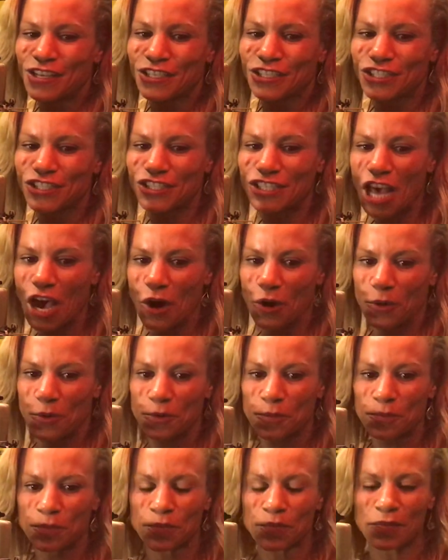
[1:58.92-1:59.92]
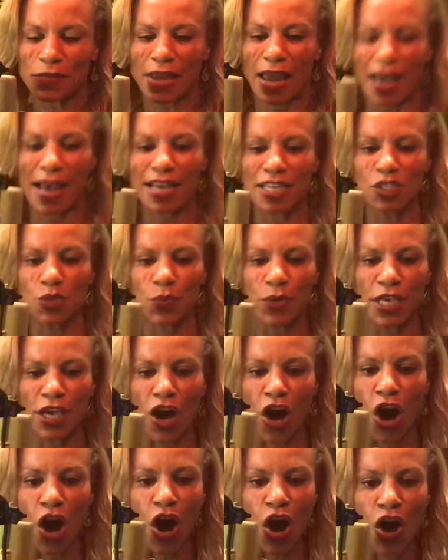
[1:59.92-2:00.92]
So, as we
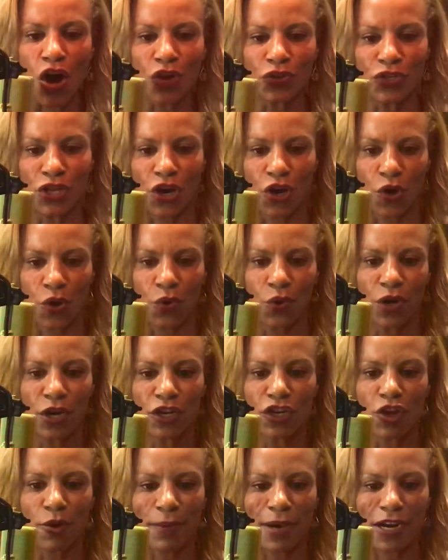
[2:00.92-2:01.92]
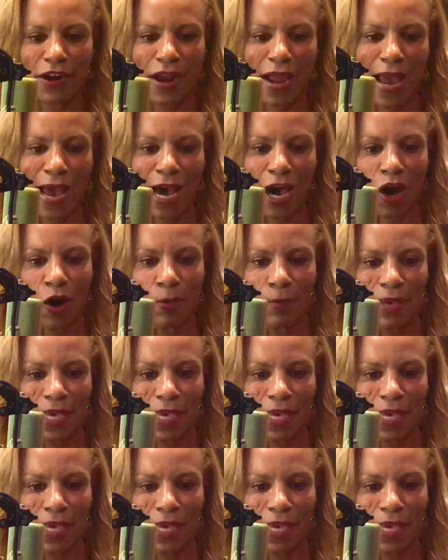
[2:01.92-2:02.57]
all know, no matter how